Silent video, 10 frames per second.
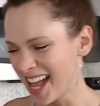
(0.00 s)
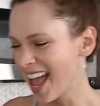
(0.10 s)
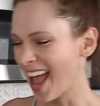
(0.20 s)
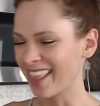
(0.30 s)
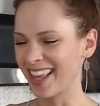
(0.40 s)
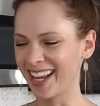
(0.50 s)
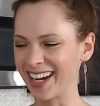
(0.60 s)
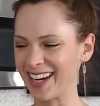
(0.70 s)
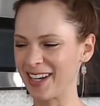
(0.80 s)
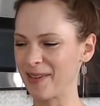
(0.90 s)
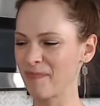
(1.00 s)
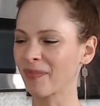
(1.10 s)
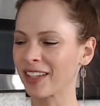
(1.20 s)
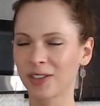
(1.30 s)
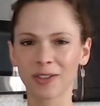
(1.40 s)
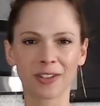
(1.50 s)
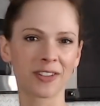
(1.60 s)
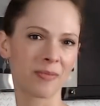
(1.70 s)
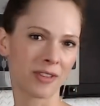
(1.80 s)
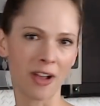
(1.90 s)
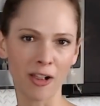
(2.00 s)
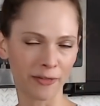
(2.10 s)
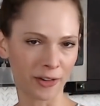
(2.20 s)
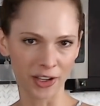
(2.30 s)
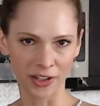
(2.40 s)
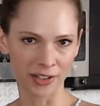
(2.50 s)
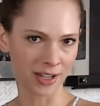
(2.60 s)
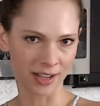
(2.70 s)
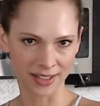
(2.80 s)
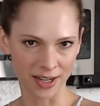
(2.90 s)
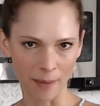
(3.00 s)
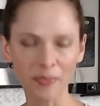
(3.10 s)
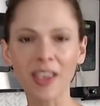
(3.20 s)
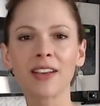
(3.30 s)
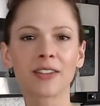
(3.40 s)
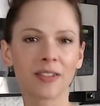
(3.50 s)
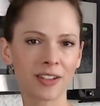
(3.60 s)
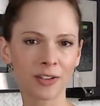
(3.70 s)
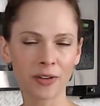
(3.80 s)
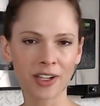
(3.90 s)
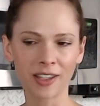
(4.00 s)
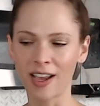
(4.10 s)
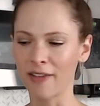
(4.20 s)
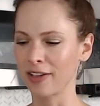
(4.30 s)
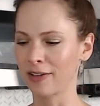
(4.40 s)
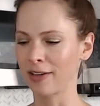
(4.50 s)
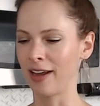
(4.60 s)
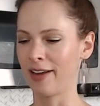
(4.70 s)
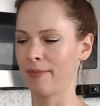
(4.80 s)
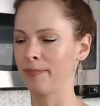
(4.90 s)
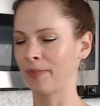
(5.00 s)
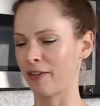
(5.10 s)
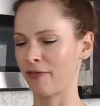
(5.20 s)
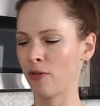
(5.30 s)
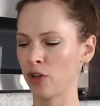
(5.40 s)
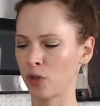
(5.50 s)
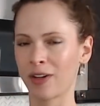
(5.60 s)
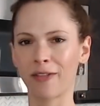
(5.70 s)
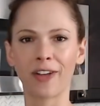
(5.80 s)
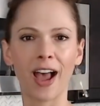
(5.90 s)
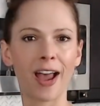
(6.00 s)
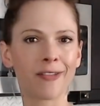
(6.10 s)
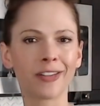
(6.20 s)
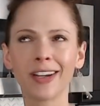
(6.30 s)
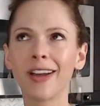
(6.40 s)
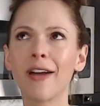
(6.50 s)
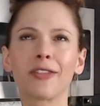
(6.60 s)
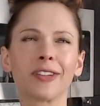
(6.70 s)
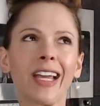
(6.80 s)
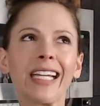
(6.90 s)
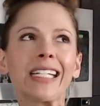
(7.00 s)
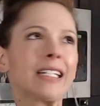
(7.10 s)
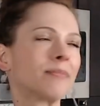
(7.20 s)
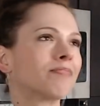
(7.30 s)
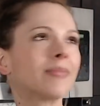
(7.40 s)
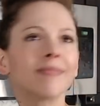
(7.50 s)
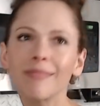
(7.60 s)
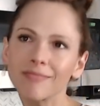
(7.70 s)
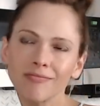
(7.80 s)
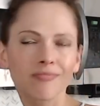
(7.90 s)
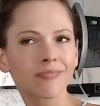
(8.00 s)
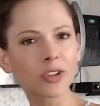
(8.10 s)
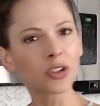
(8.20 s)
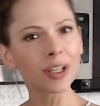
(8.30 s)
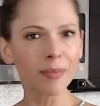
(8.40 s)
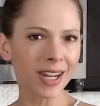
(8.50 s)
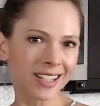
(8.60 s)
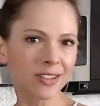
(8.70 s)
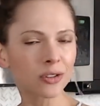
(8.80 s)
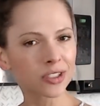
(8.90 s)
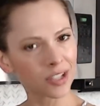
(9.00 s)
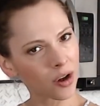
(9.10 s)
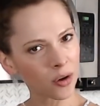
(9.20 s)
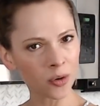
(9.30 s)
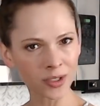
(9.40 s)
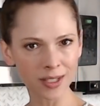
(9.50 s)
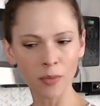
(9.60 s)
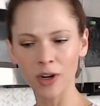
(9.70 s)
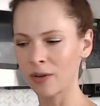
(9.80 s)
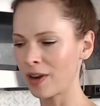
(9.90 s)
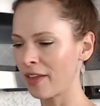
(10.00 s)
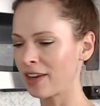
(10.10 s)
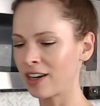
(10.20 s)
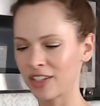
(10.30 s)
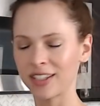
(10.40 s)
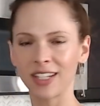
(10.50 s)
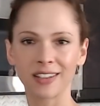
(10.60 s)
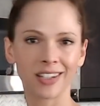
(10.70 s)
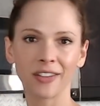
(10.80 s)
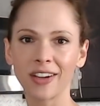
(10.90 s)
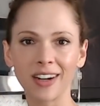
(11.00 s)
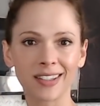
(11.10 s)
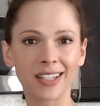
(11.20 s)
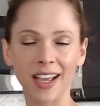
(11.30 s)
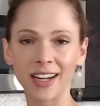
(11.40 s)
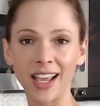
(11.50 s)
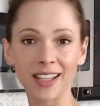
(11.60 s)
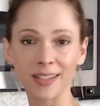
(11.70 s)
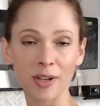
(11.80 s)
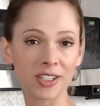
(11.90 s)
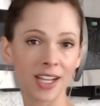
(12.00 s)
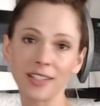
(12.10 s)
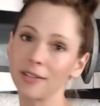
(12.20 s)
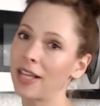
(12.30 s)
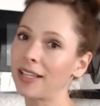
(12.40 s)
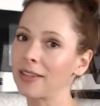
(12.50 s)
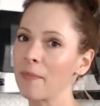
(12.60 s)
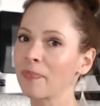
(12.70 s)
And then drizzled them with olive oil and tossed it up. So these are going in the oven at 425 for like 30 minutes or so, somewhere around there, just until they're as done as much as you like them.